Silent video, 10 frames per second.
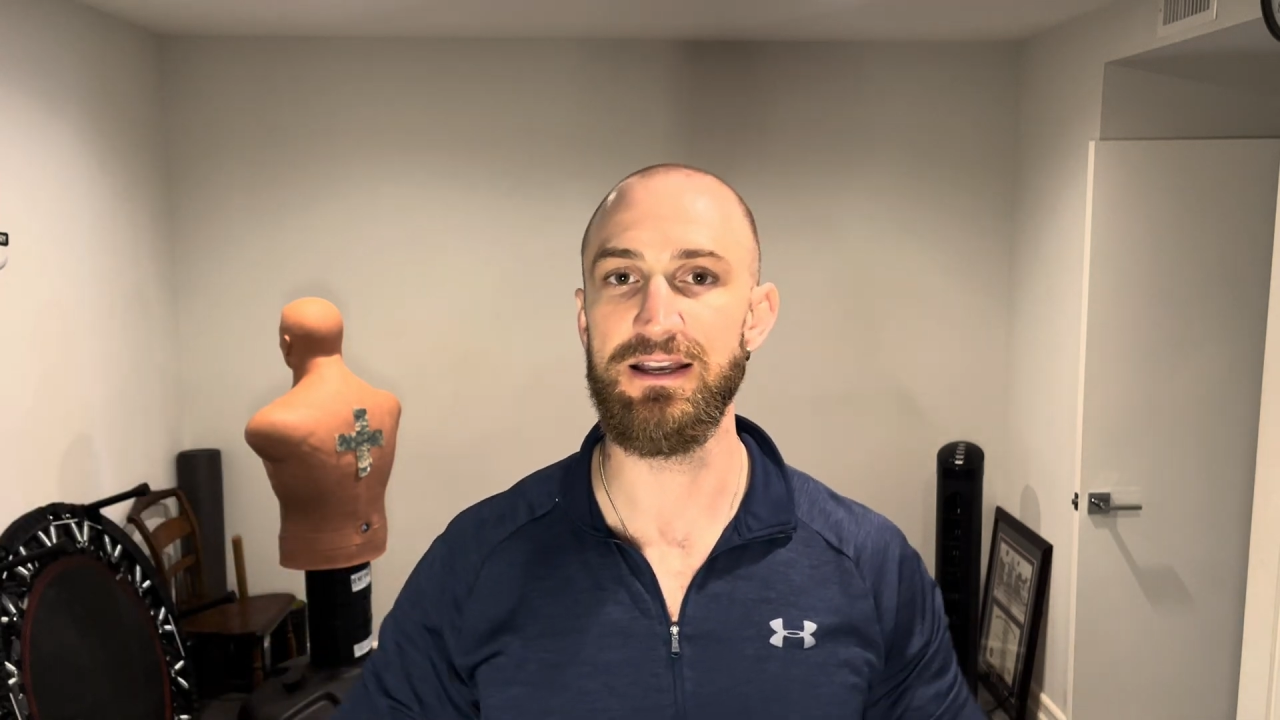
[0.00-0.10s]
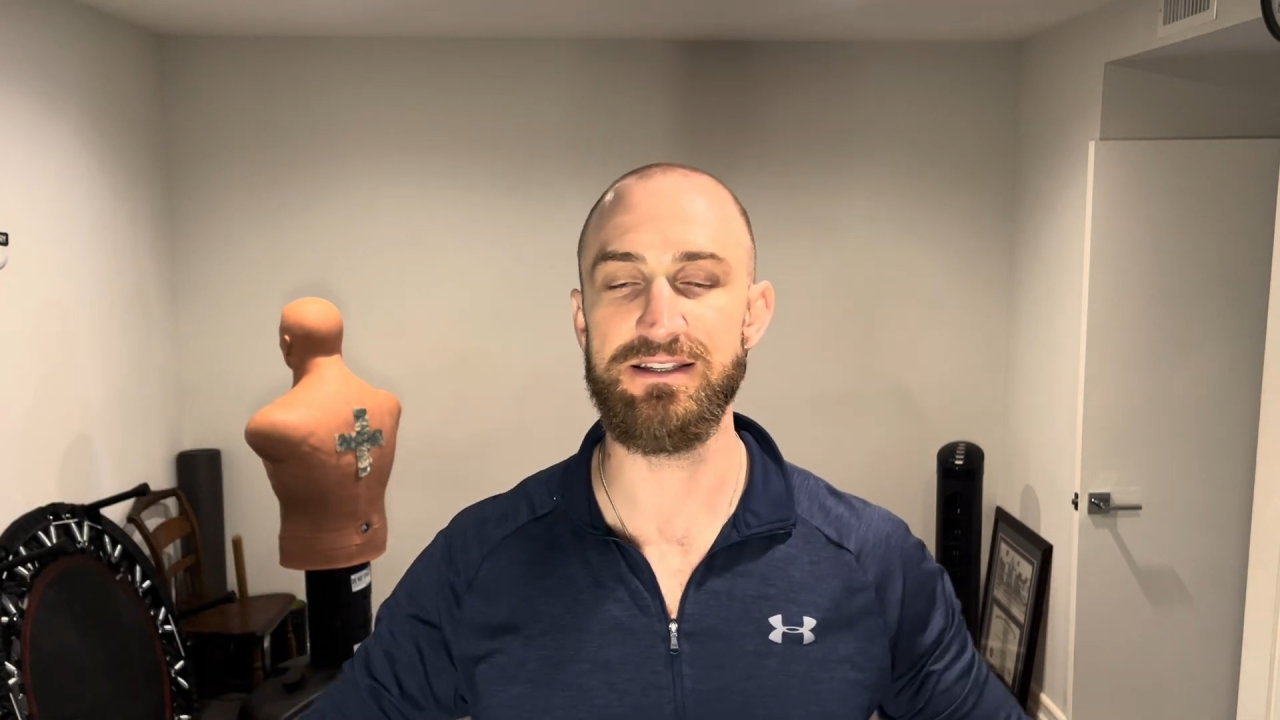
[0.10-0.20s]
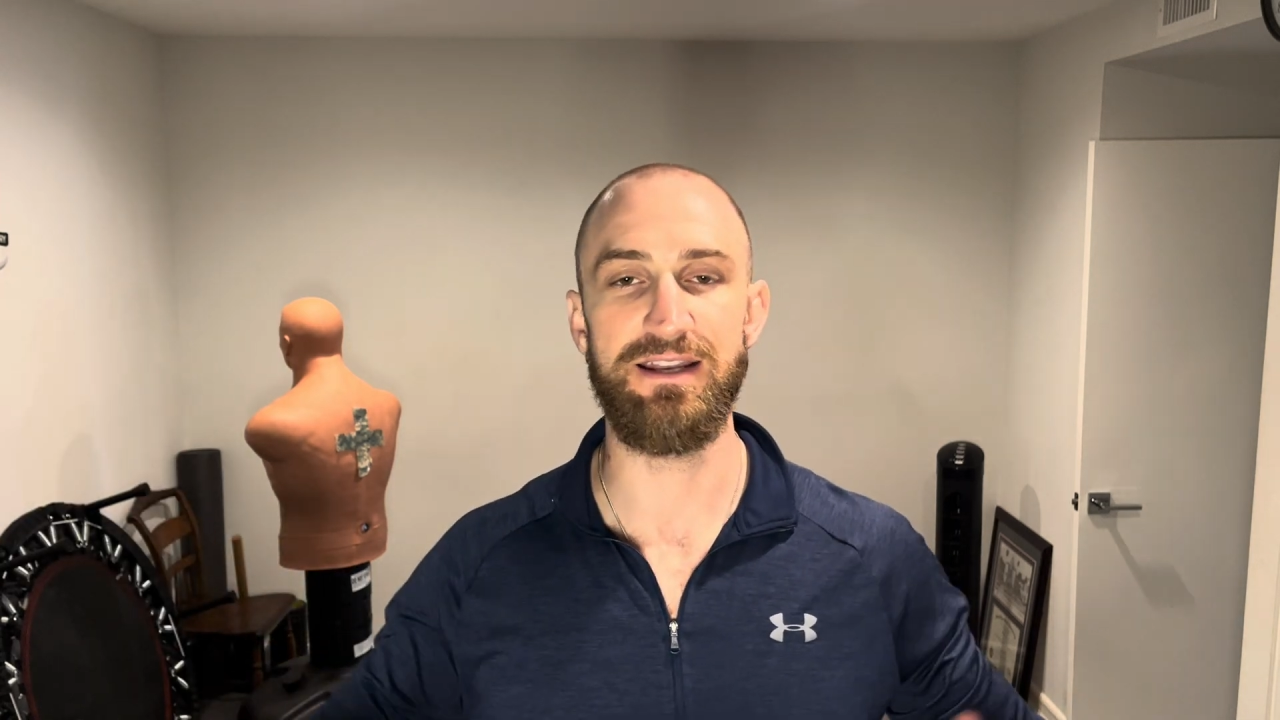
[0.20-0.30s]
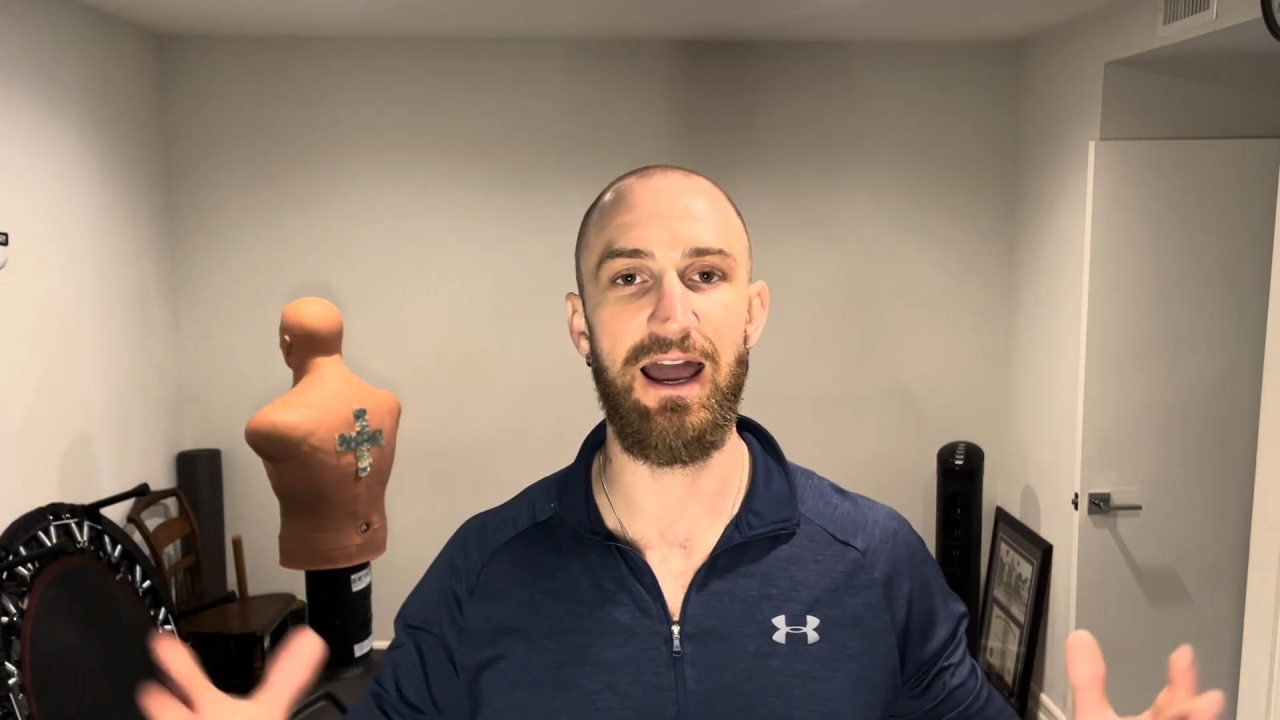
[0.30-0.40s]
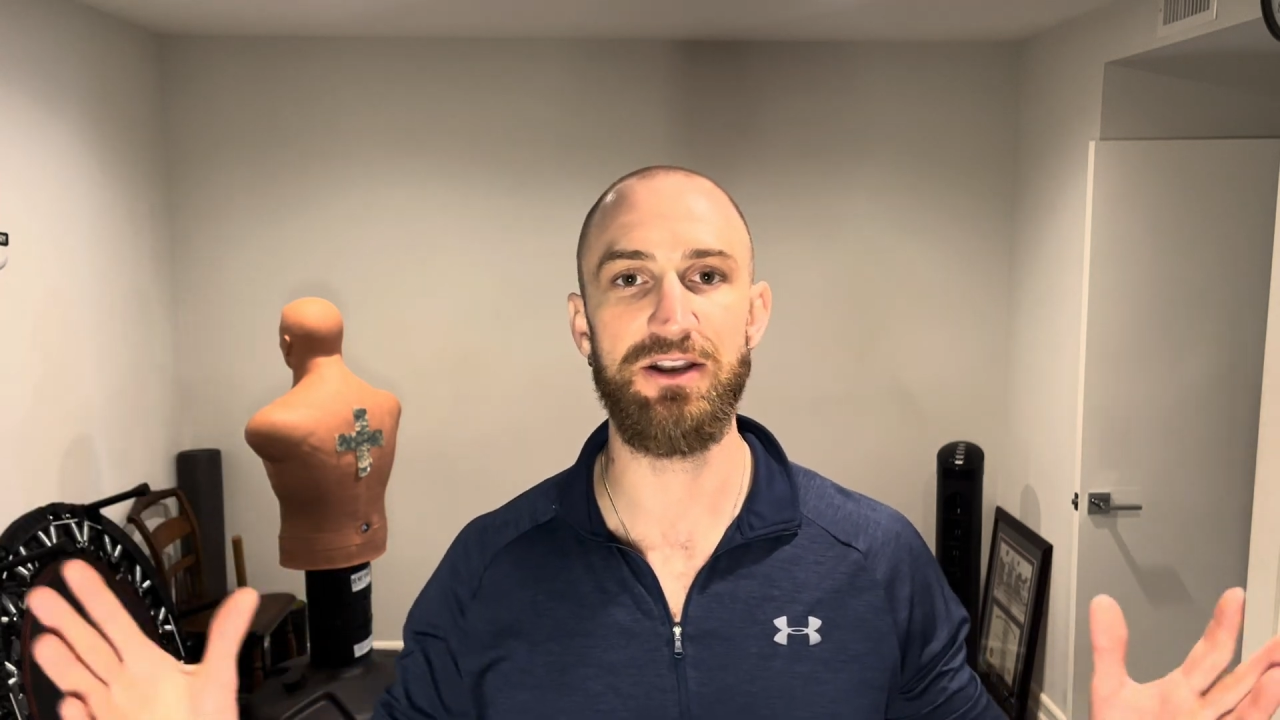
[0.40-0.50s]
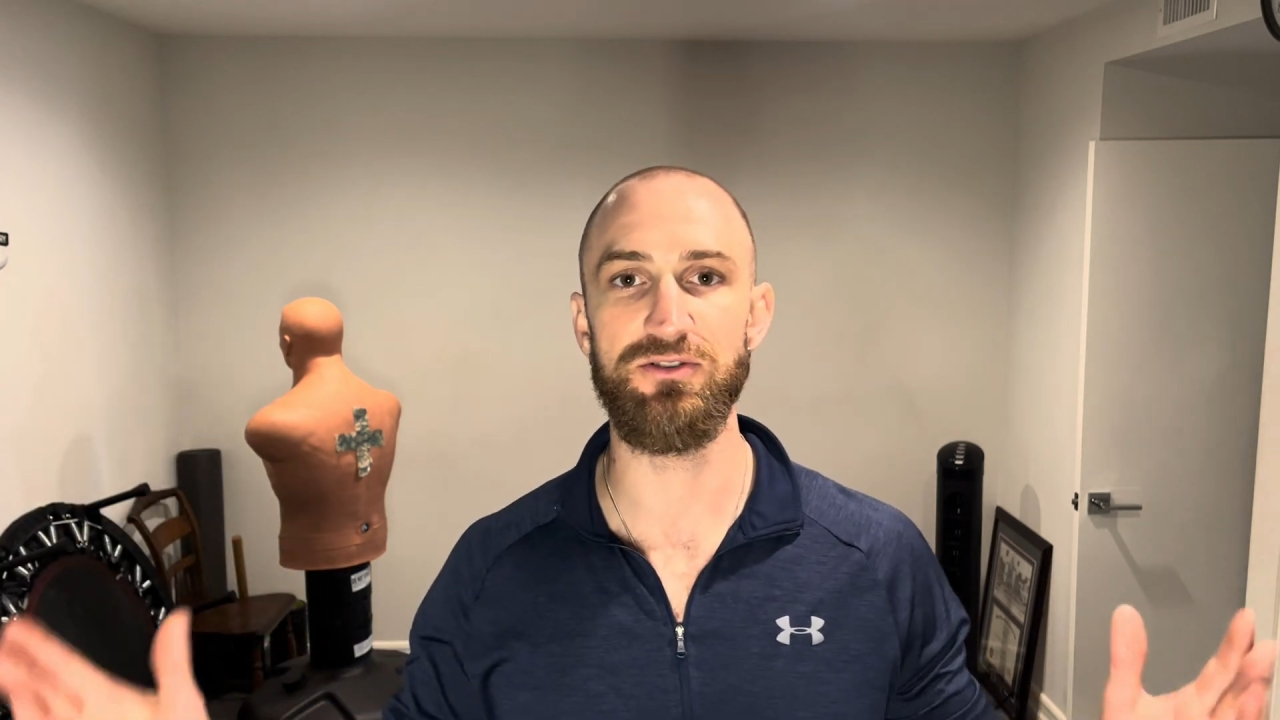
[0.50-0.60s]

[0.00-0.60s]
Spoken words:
snatch